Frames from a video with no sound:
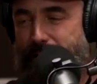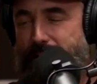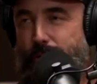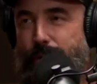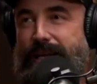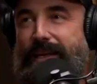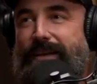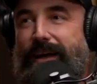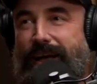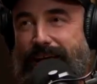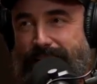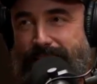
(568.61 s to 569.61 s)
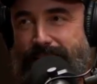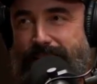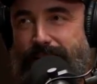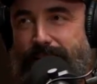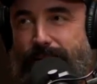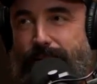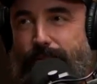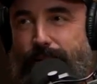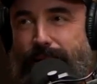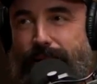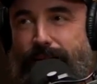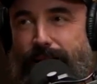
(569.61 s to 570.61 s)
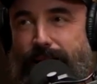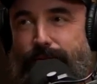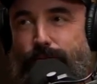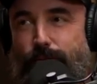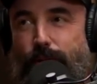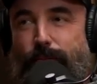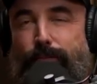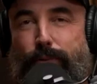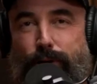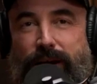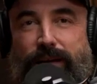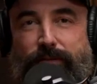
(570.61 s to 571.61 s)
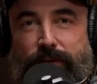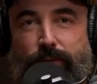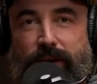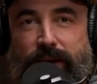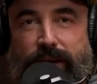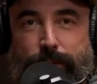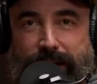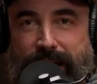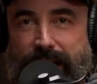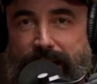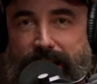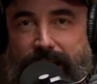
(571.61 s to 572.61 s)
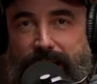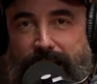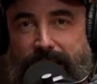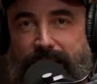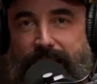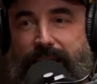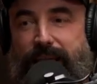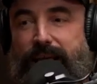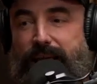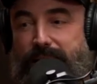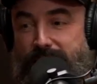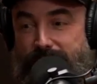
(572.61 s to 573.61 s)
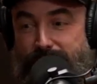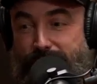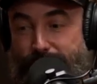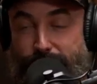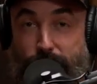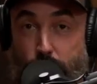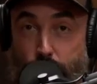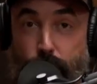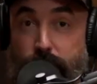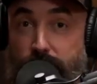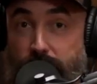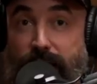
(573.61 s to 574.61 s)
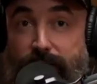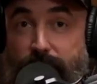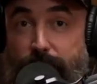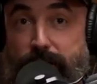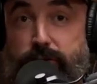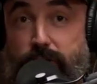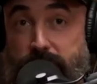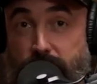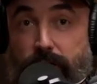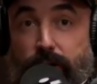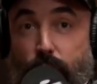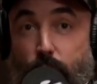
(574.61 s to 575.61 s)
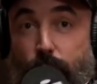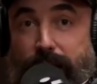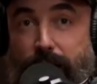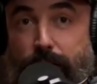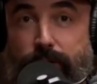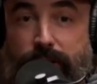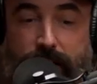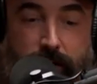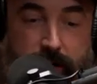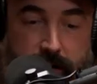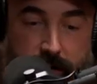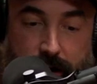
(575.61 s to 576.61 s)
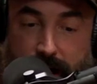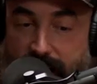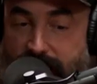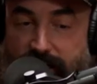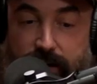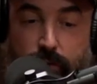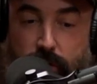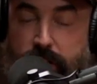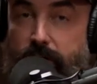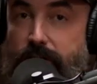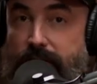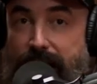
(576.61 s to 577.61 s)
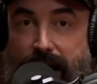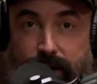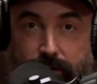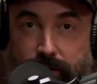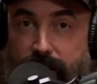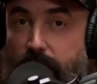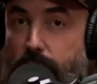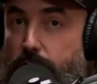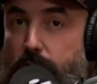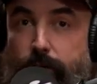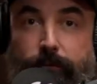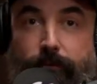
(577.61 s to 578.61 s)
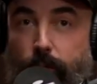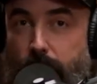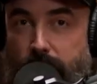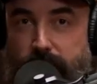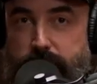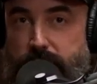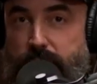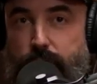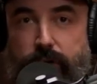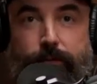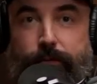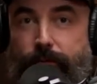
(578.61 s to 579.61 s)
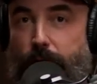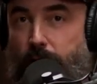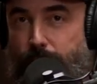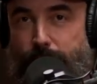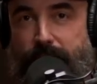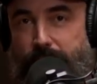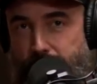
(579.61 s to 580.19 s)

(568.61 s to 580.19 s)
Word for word: Do we need to hunt? Well, at one point, if you wanted to be getting any food, you're going to have to make sure you're going out there and you're hunting or you're gathering or you're foraging or you're farming.